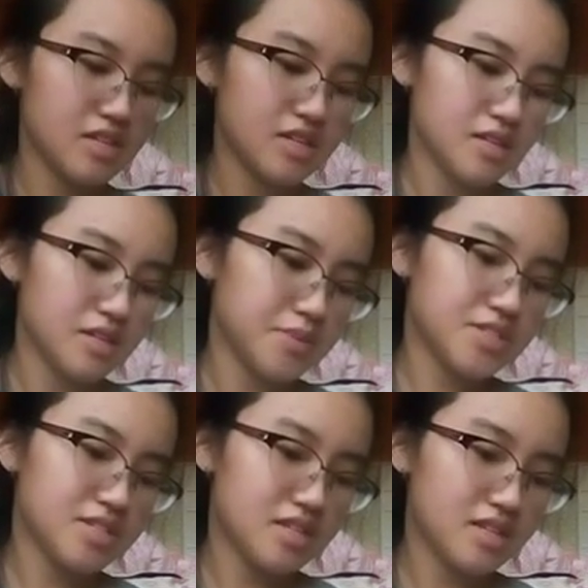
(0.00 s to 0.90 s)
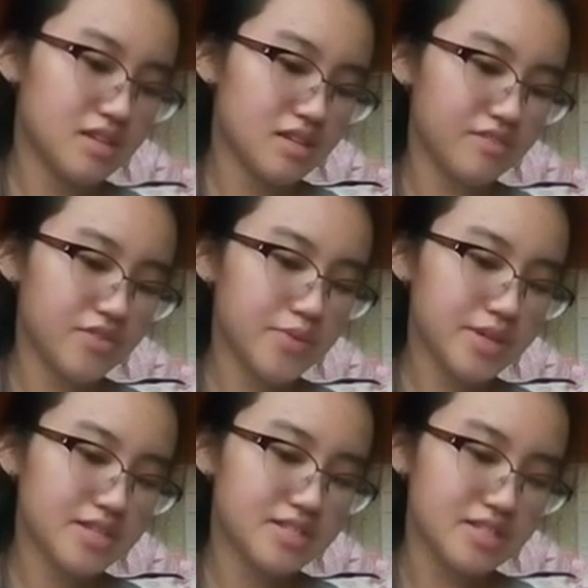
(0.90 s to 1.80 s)
Let me just give you
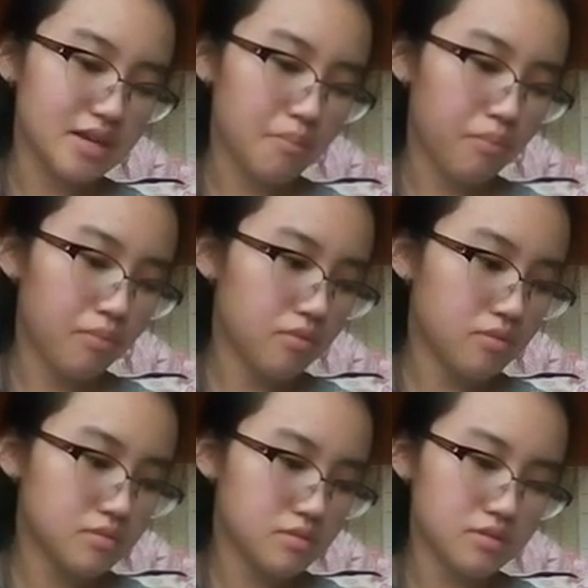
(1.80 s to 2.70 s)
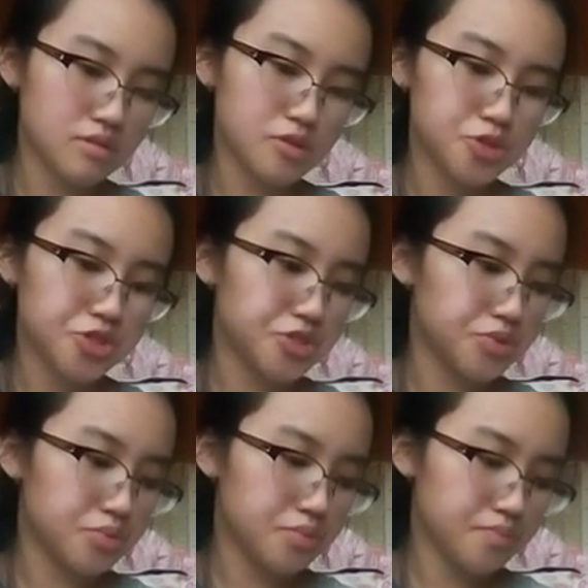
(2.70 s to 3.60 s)
an example or
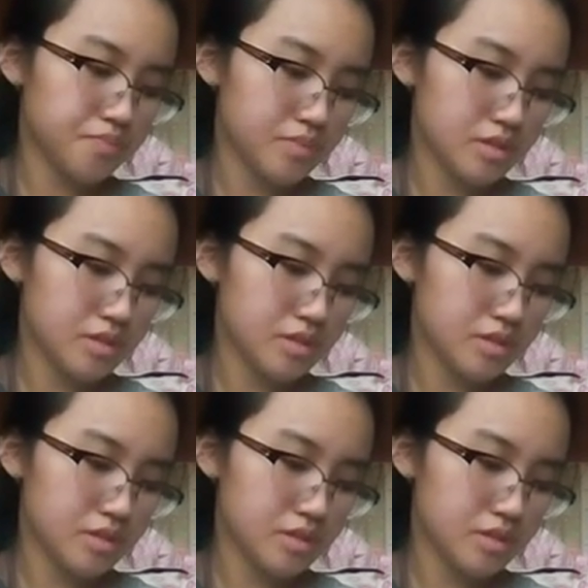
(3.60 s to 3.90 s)
two.